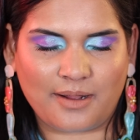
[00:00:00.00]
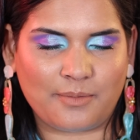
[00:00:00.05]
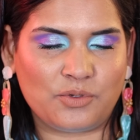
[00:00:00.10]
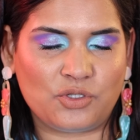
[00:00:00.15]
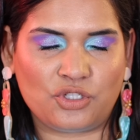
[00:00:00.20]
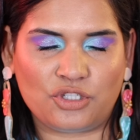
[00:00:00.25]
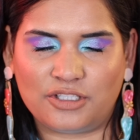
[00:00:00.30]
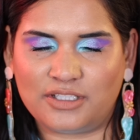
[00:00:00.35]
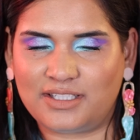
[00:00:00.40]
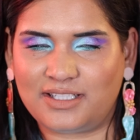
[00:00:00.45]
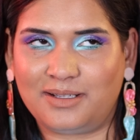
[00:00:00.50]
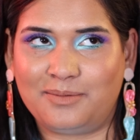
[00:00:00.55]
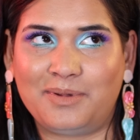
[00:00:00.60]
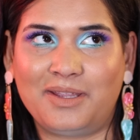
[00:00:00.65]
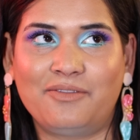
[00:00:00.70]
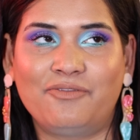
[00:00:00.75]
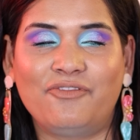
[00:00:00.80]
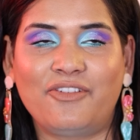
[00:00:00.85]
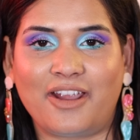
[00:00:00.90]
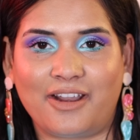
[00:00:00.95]
I'm sure it's going to
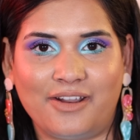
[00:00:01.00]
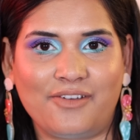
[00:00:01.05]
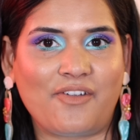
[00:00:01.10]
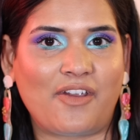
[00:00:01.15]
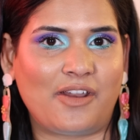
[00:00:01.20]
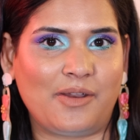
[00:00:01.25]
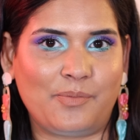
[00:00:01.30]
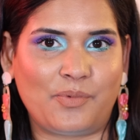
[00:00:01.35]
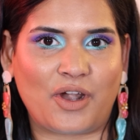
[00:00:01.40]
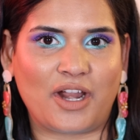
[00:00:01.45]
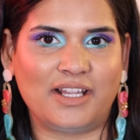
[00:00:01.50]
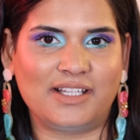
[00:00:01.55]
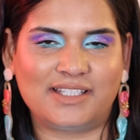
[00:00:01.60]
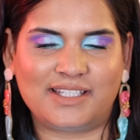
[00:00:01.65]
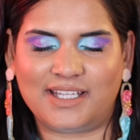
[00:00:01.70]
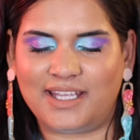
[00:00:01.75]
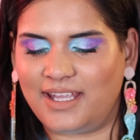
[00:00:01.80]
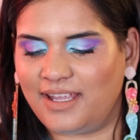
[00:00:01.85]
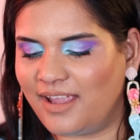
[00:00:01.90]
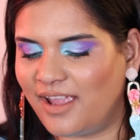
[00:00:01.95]
be very, very
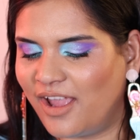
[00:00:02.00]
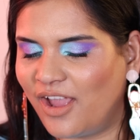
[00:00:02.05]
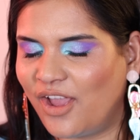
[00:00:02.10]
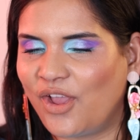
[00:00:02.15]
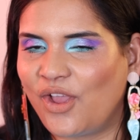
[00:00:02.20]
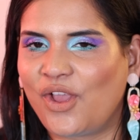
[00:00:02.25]
pricey,